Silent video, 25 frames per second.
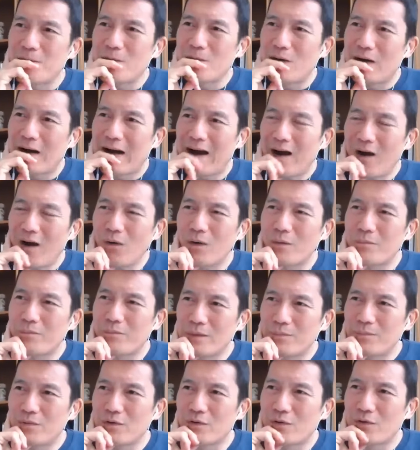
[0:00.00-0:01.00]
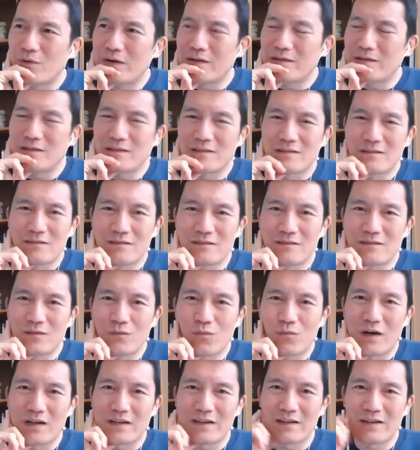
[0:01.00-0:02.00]
how are people going to, to
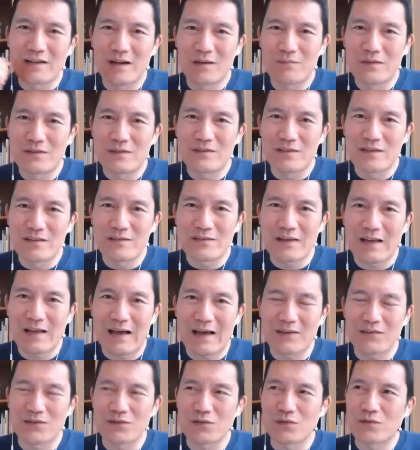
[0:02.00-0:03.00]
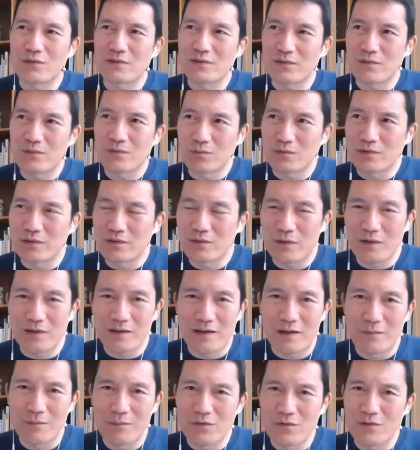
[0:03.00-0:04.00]
want to come into this castle? Or they, would they want
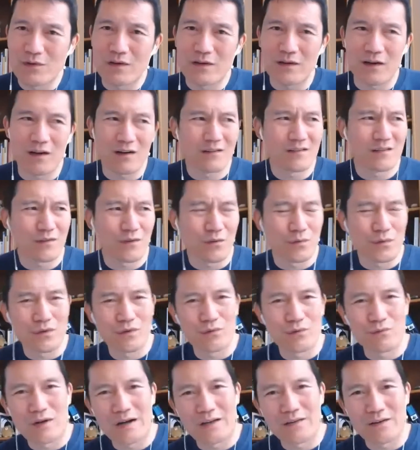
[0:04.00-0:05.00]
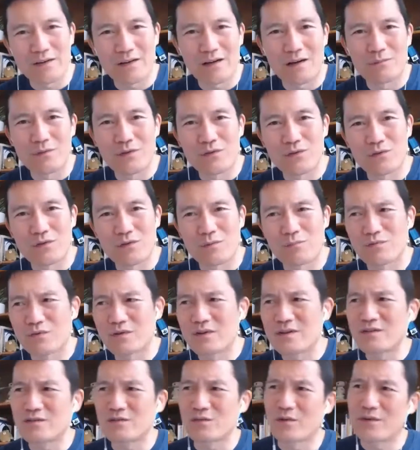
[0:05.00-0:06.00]
to come into the garden, or would they rather come into the
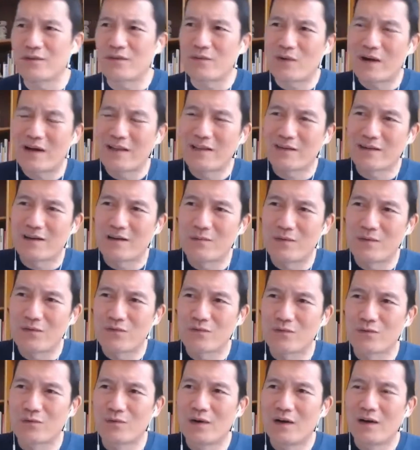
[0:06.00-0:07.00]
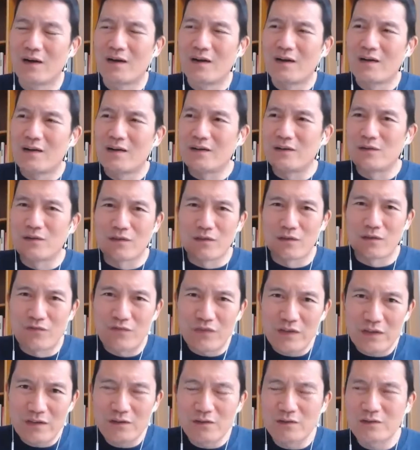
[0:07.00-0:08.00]
bridge, or would they rather come in through, you know, the
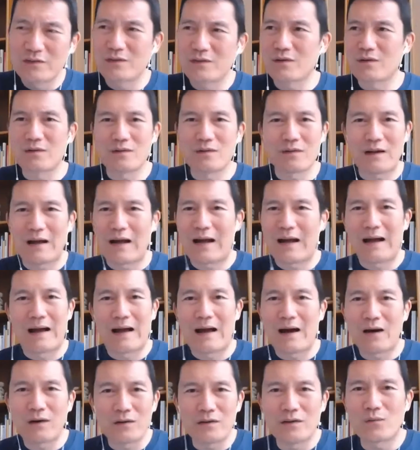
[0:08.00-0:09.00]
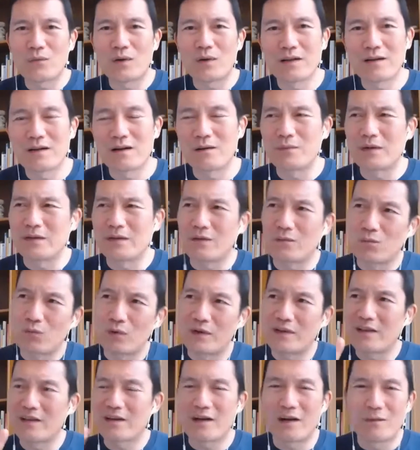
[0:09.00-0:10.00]
field, or how do they want to come in? And
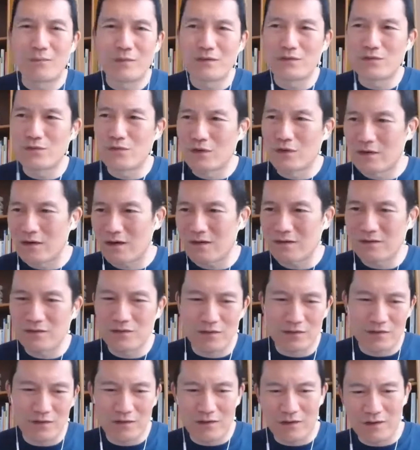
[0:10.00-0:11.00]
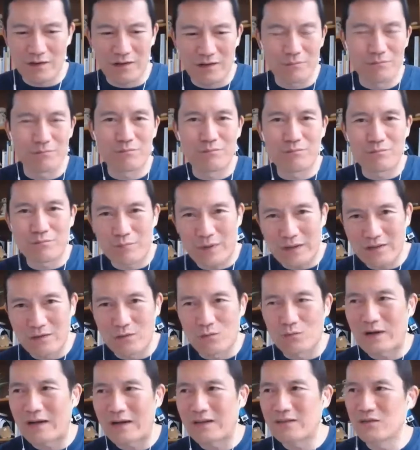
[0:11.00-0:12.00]
when they come into the garden, they are going to pick
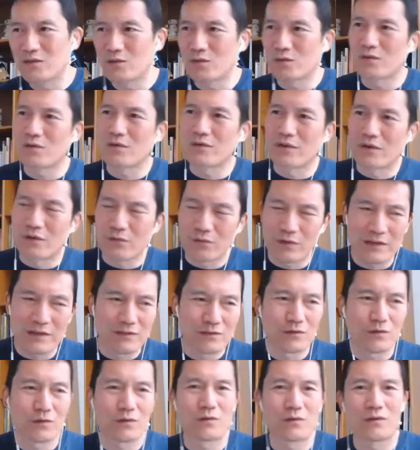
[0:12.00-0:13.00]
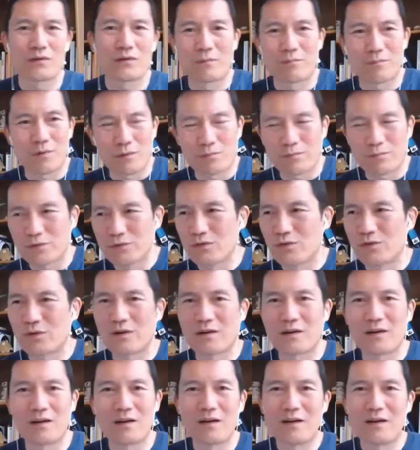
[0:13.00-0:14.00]
the red door or the green door or the purple
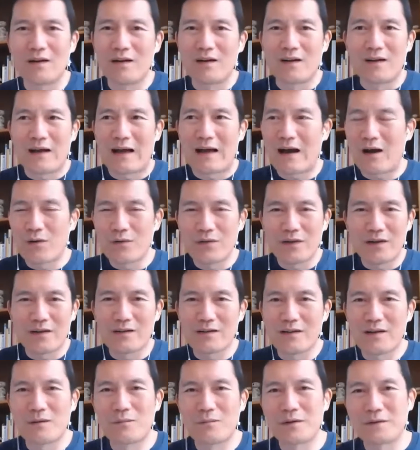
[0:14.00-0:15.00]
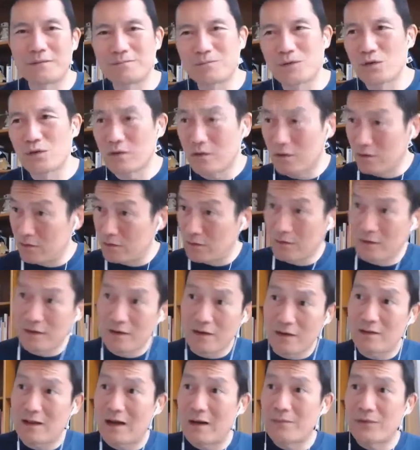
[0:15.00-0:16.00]
door how are they going to come in they're, they're going to
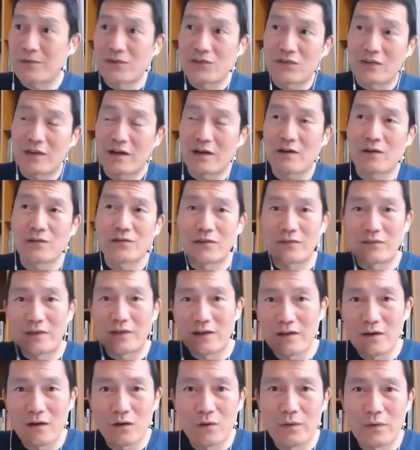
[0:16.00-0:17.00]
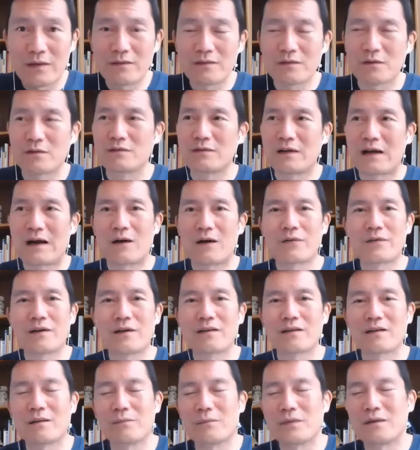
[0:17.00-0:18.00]
climb the stairs and then go in or how are they
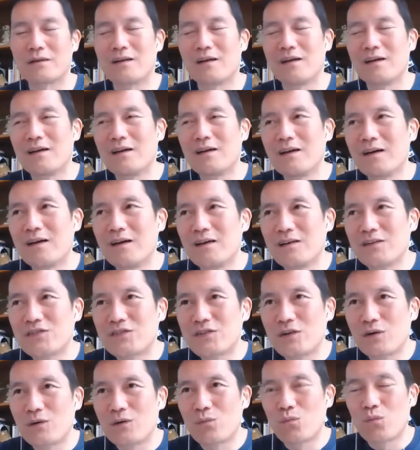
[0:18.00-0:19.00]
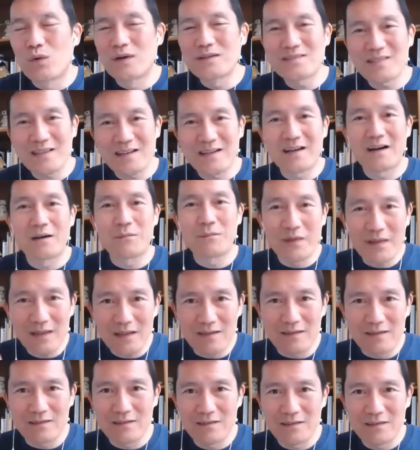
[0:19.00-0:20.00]
going to come in so once they come
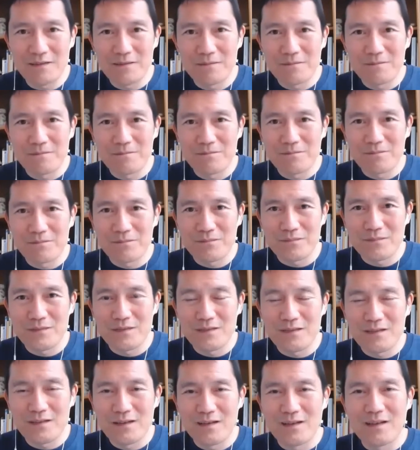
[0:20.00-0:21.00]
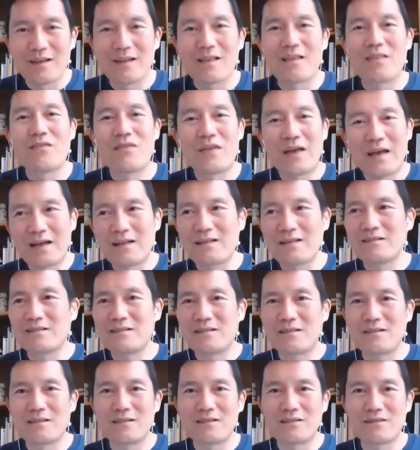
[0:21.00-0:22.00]
in
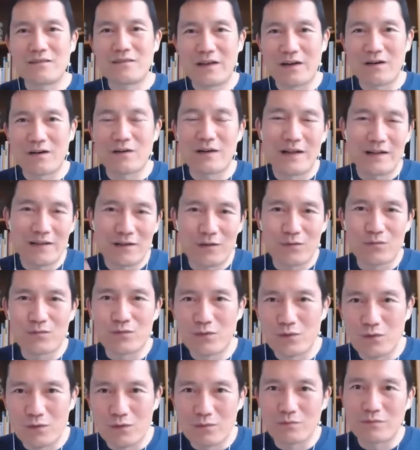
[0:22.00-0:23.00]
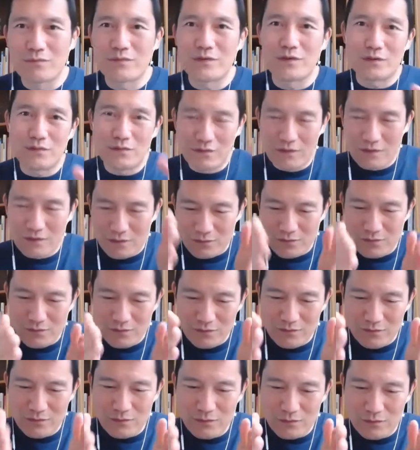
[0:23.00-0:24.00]
then they're in a room you, you know
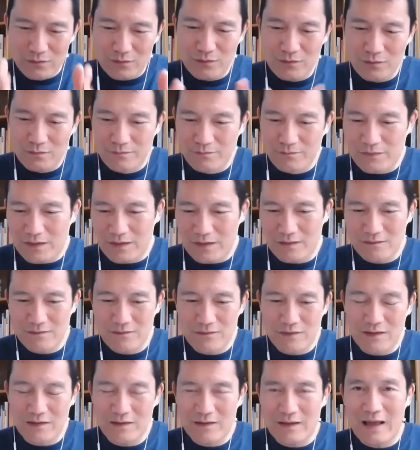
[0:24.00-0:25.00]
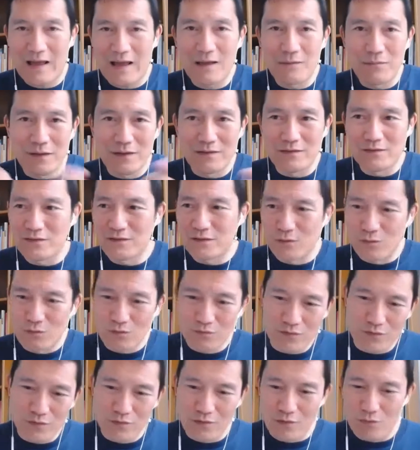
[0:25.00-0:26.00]
you, you you they they came into the
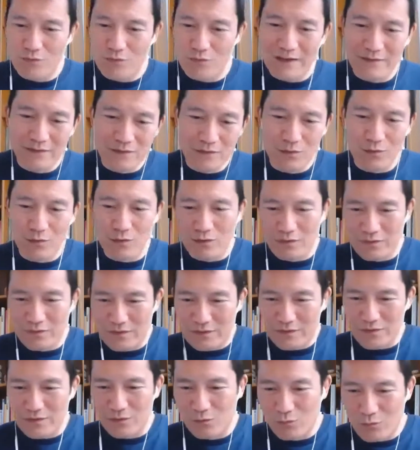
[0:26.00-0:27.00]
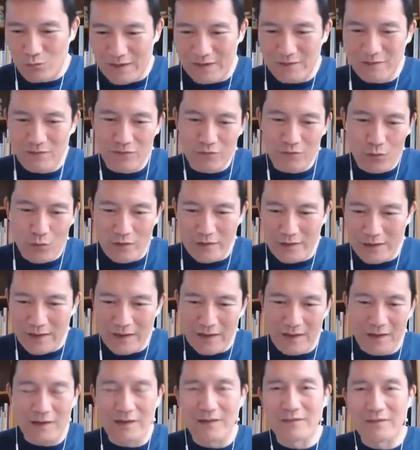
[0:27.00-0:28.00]
through the red door there's a red
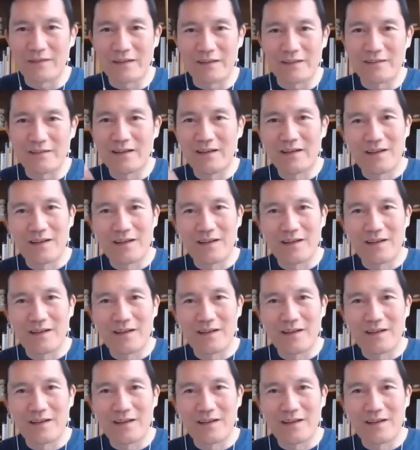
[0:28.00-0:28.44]
foyer and then